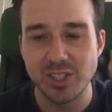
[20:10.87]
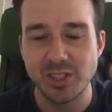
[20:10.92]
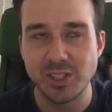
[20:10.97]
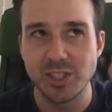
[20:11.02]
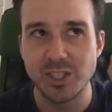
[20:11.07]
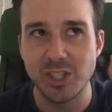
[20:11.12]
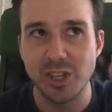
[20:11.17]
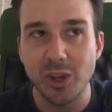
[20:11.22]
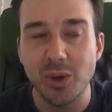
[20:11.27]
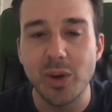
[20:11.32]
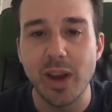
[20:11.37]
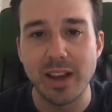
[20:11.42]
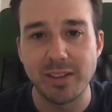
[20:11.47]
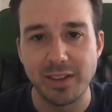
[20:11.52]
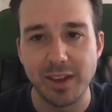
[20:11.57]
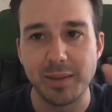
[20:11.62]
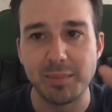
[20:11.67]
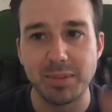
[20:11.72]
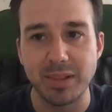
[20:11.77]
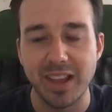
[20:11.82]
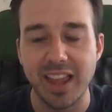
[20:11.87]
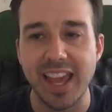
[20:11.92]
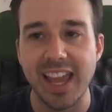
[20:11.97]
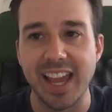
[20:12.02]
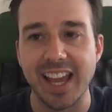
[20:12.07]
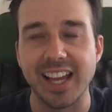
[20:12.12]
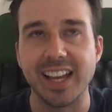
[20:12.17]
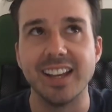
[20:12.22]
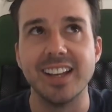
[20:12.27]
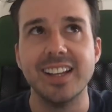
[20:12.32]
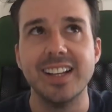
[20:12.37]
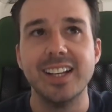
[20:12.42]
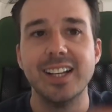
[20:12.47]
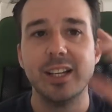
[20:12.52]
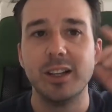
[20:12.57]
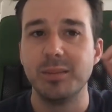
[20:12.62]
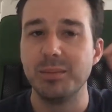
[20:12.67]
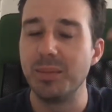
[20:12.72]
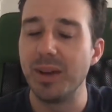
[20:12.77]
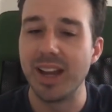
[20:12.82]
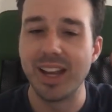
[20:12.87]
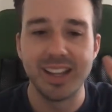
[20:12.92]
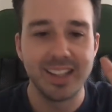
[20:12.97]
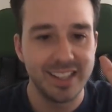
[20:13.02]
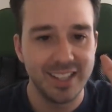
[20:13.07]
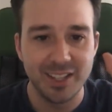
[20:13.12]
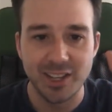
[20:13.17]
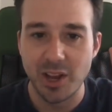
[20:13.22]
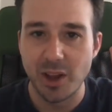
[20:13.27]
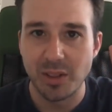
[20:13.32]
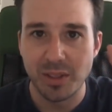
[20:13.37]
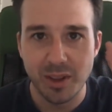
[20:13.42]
do have a plan. But, you know,